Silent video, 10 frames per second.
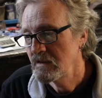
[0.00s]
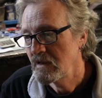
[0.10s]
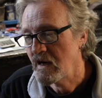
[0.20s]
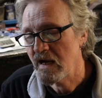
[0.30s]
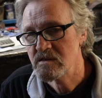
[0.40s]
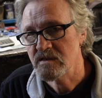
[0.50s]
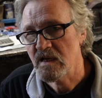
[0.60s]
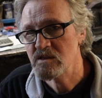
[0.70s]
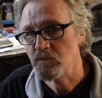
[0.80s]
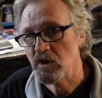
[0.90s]
Our
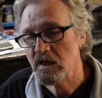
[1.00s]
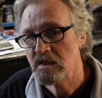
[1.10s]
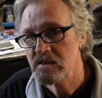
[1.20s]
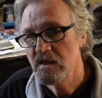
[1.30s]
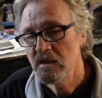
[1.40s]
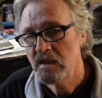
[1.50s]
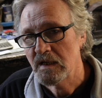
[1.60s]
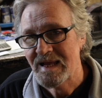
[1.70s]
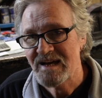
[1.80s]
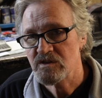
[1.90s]
S&S springs
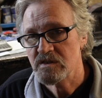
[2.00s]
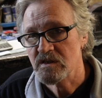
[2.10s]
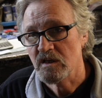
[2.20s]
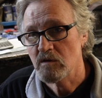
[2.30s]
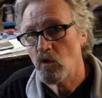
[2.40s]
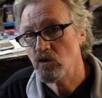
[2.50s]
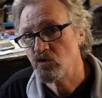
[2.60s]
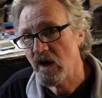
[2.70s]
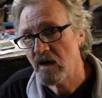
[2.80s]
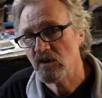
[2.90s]
allows us a little more
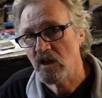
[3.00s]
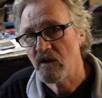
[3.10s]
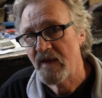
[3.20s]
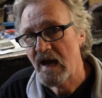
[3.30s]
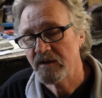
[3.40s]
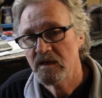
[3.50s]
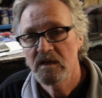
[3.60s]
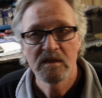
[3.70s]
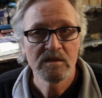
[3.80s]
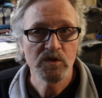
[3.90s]
travel on that.
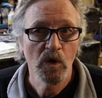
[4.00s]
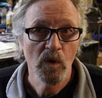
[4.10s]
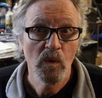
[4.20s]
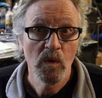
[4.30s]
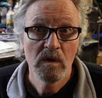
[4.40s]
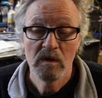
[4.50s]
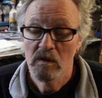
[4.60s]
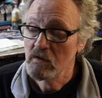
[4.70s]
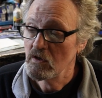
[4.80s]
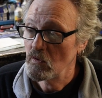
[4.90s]
So,
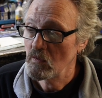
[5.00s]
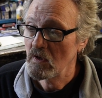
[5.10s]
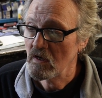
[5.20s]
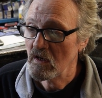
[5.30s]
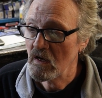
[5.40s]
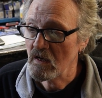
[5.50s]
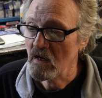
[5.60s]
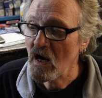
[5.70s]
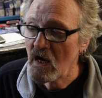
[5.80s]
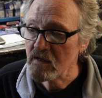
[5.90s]
you know, our
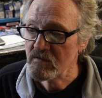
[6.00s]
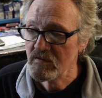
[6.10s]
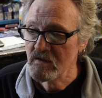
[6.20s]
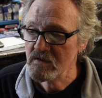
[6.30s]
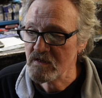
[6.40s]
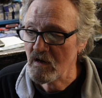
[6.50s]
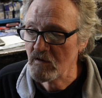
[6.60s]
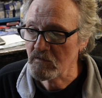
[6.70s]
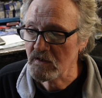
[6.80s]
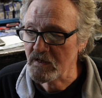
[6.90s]
height is
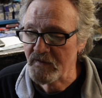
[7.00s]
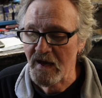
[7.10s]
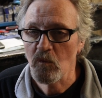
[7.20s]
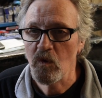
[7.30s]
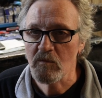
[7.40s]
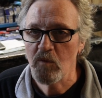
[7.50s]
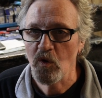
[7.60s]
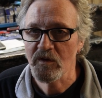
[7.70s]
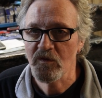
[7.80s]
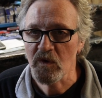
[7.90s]
not really that
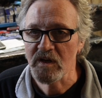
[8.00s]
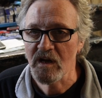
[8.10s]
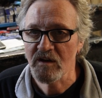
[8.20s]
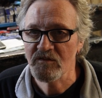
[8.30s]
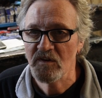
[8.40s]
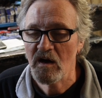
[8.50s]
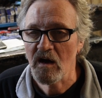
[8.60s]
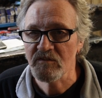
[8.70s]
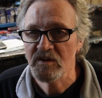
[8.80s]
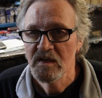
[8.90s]

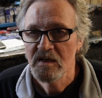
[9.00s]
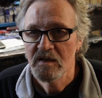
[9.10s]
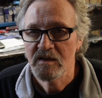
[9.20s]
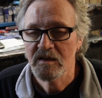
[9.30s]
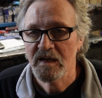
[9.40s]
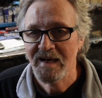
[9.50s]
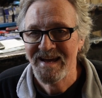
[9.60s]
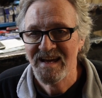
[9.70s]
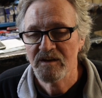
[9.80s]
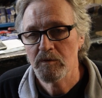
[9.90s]
1.395. You got to
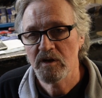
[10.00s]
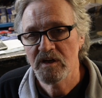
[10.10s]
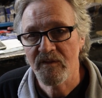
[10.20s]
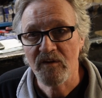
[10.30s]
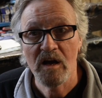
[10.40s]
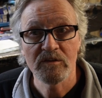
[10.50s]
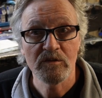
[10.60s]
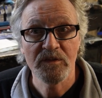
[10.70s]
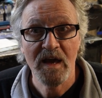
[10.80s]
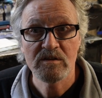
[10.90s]
add about another
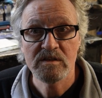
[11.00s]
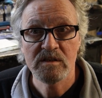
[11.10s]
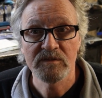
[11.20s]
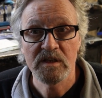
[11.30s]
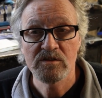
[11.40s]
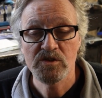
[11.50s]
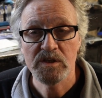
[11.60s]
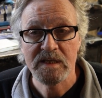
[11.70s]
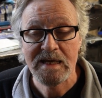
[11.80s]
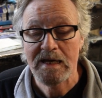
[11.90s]
100,000ths of an inch to
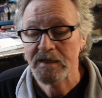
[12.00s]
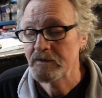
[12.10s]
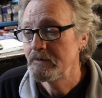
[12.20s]
that.